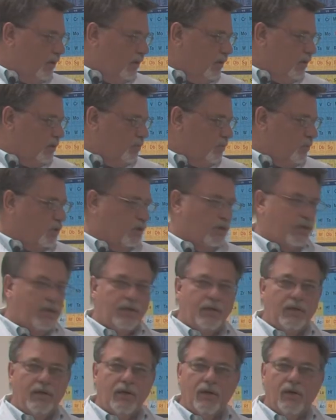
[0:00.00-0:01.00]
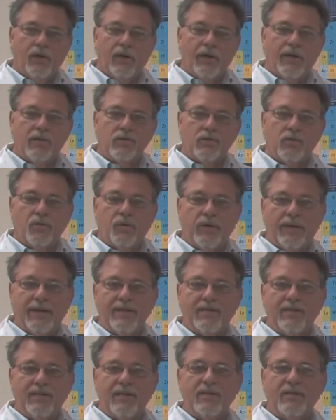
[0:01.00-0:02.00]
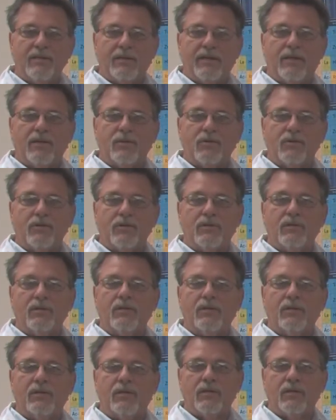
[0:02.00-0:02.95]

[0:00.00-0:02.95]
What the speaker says: this machine here has over 19,000